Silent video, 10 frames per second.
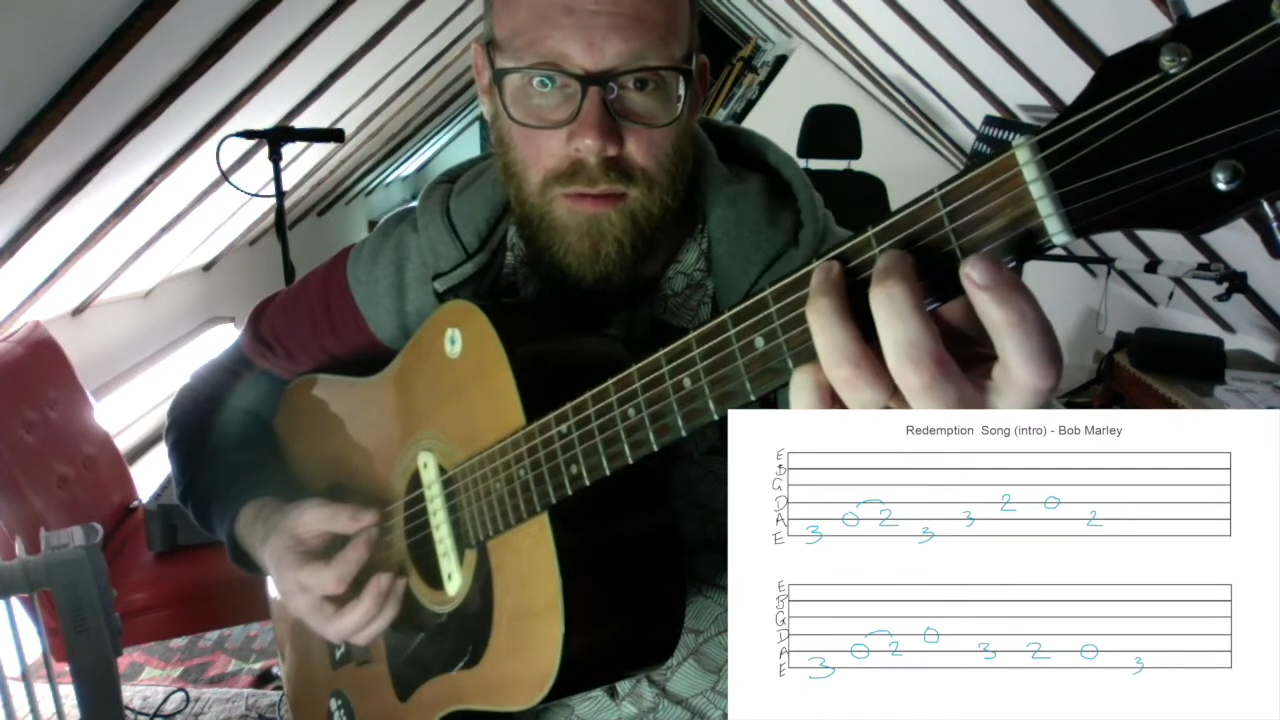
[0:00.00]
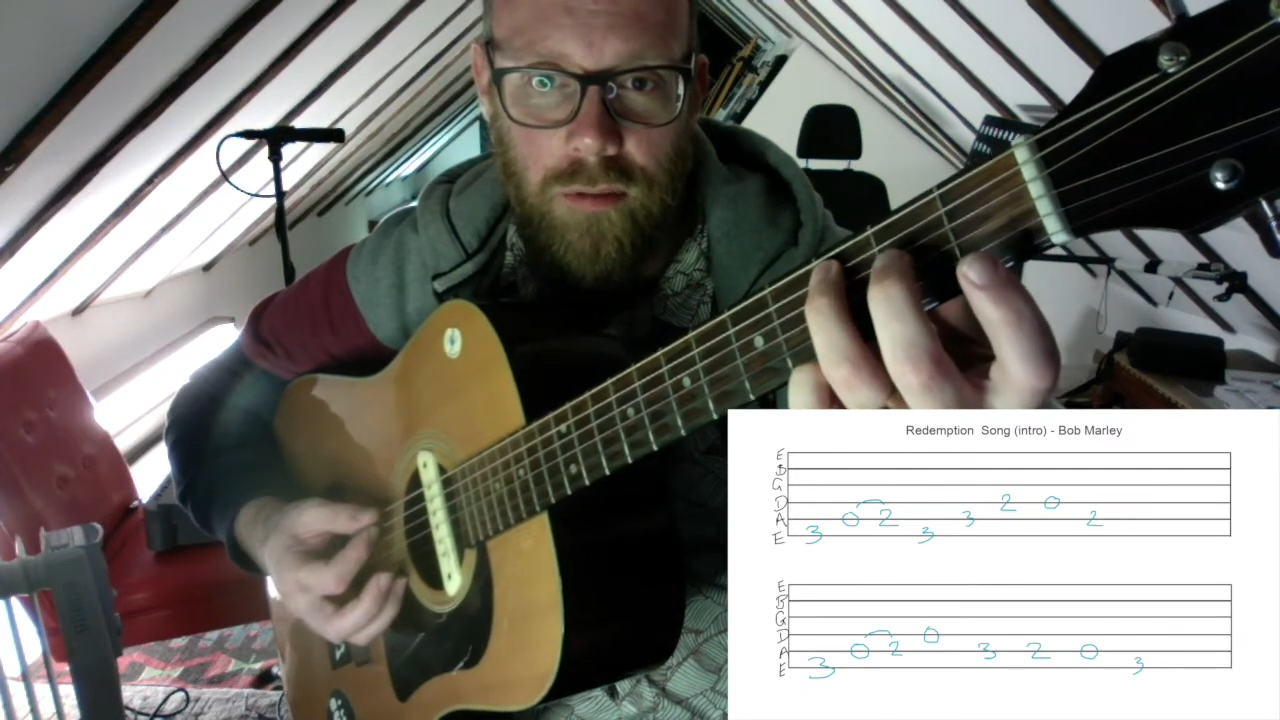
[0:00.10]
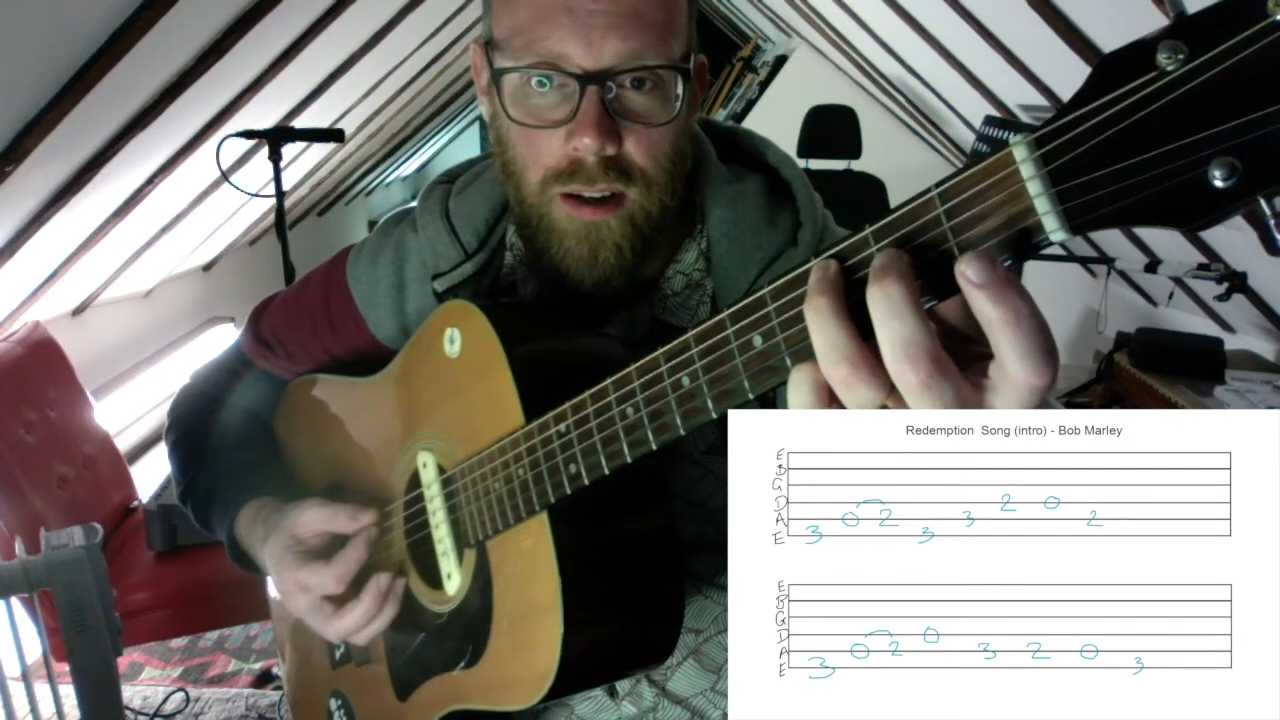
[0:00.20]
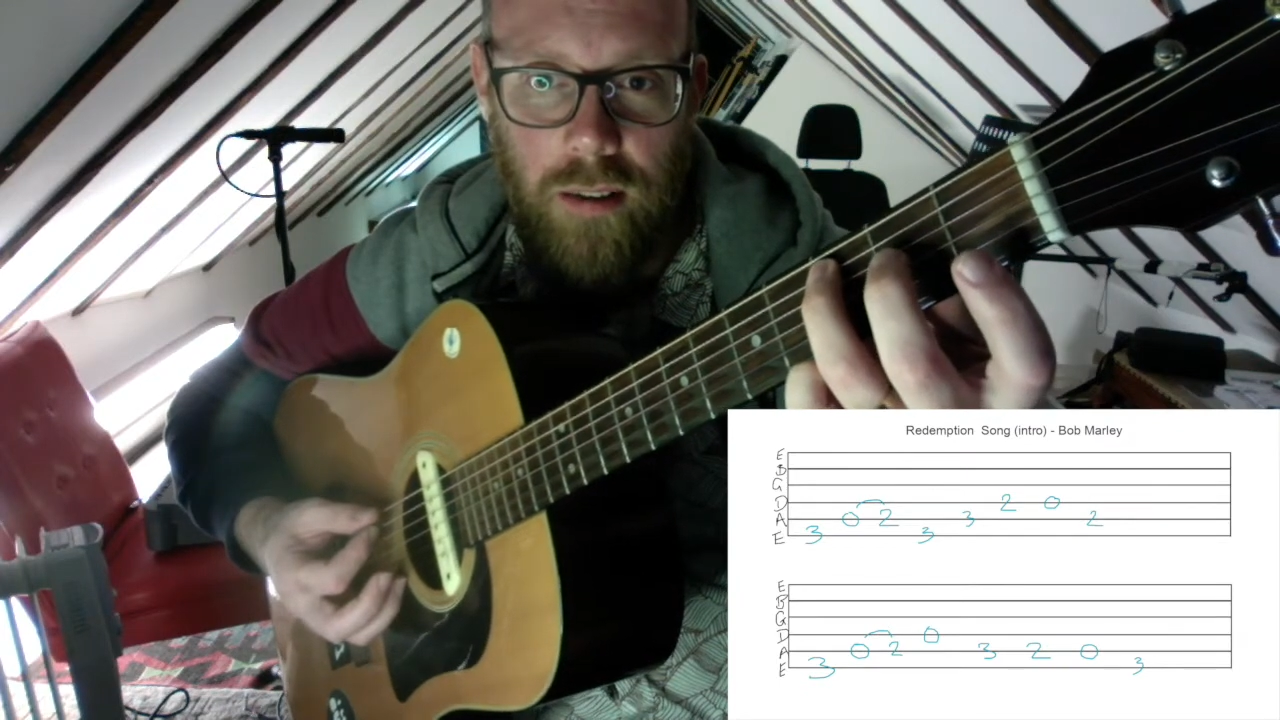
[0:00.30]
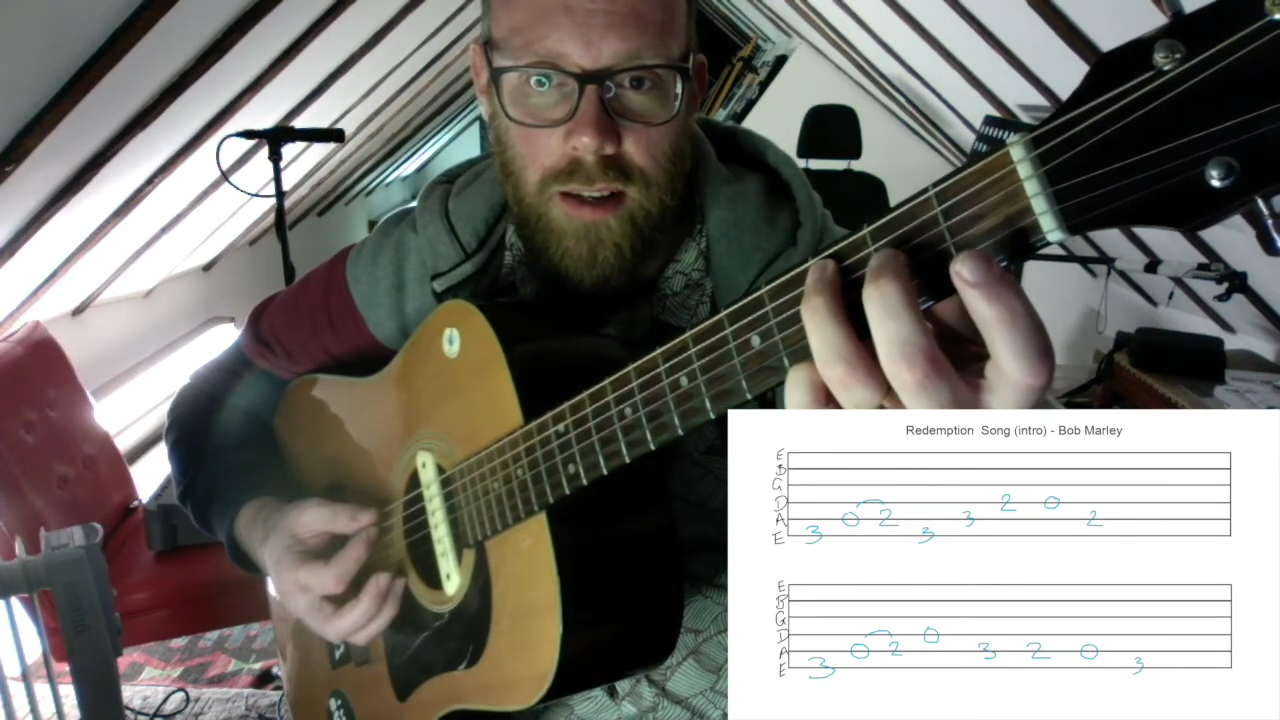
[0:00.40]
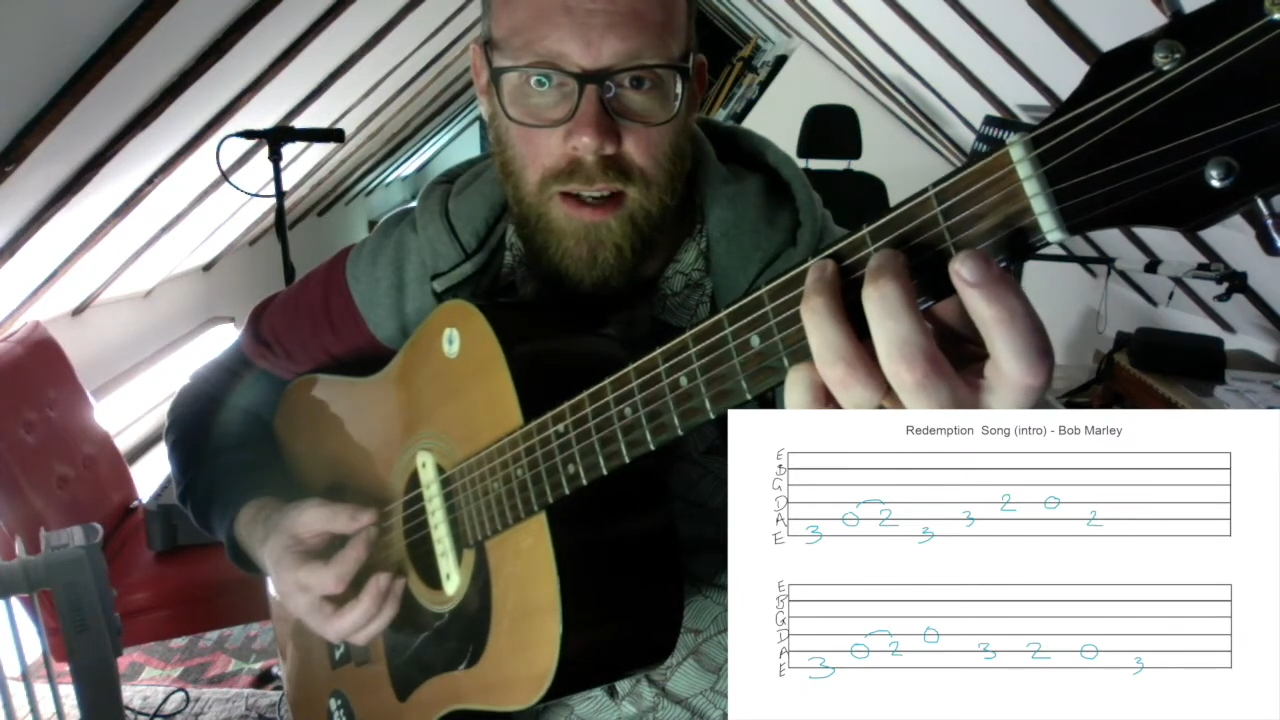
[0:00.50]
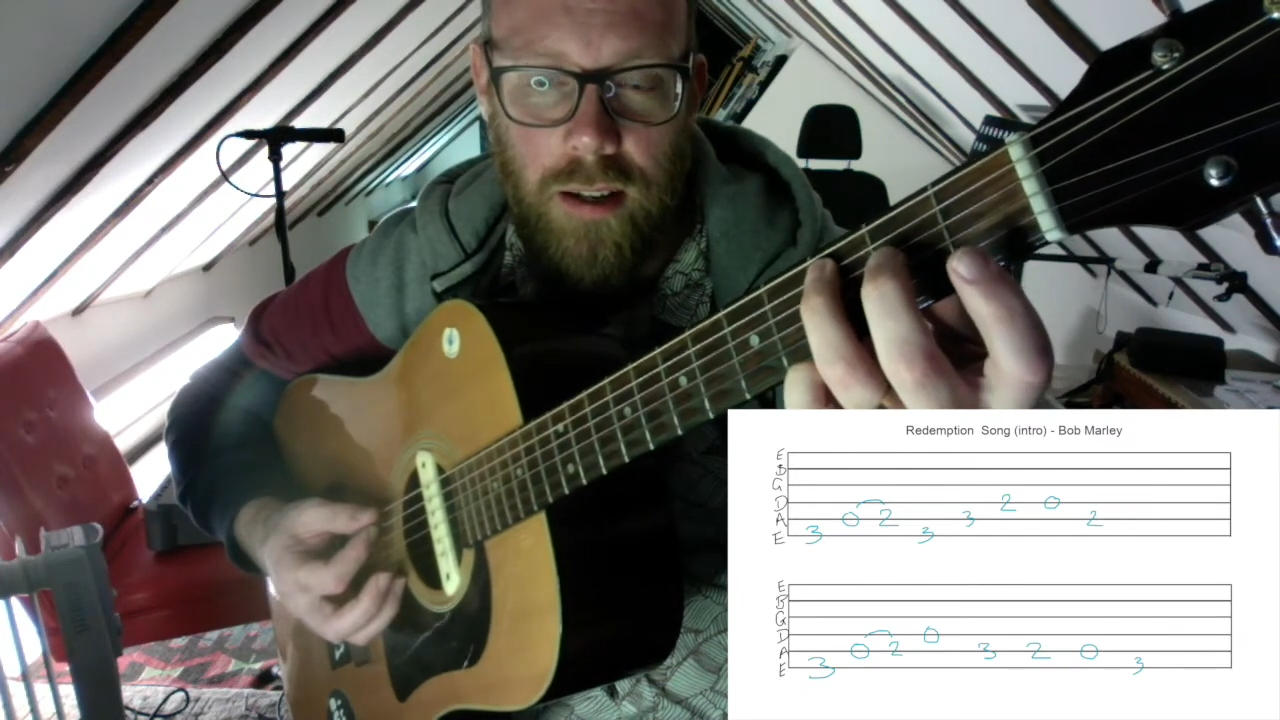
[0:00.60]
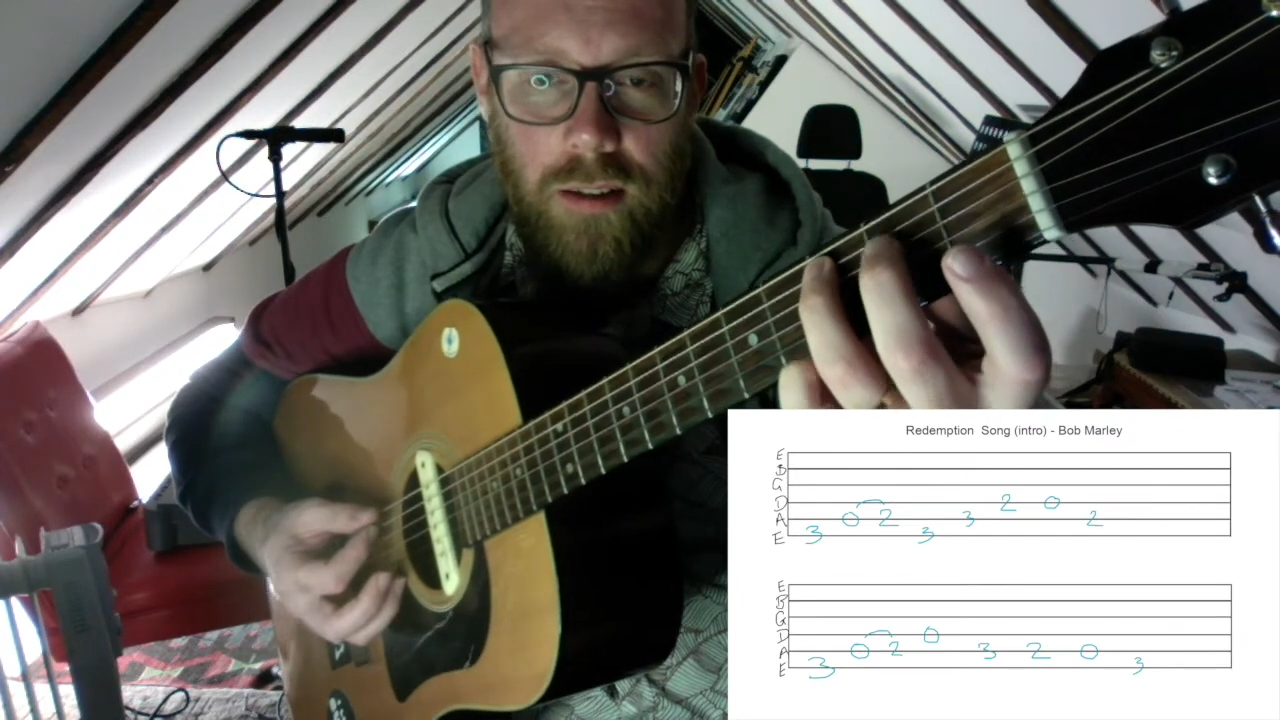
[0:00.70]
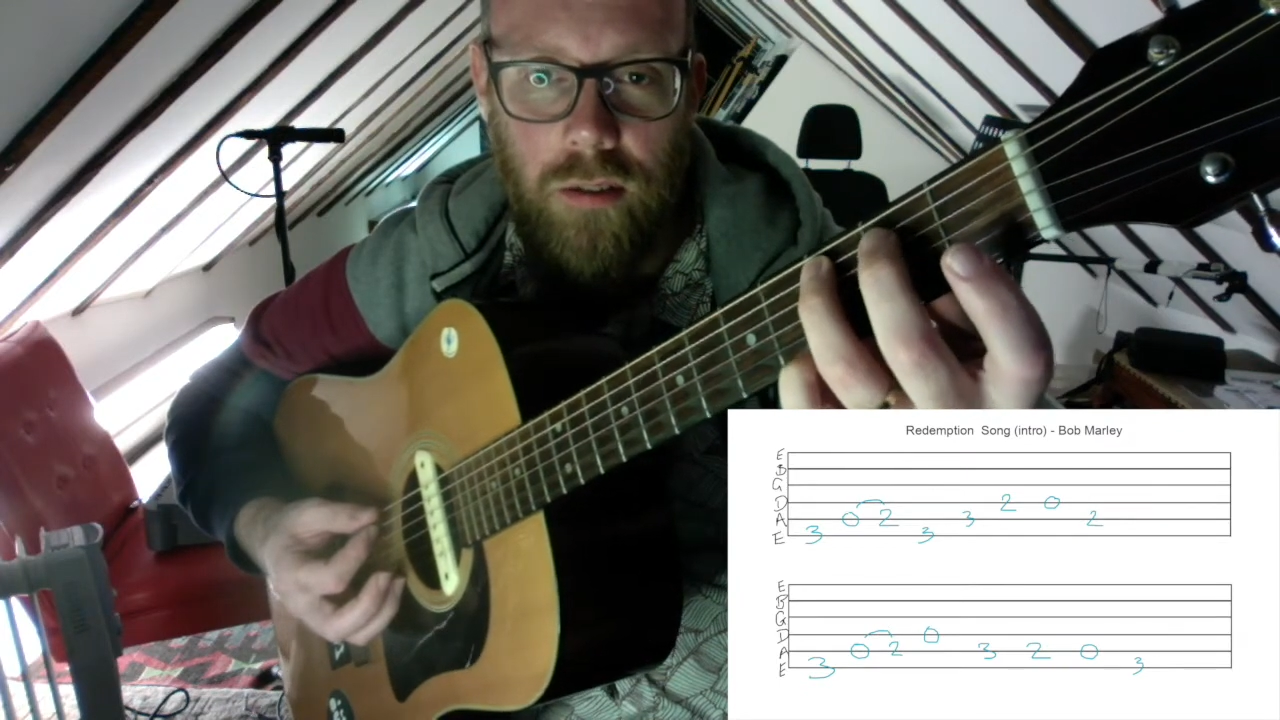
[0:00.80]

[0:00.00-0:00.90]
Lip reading: fret there,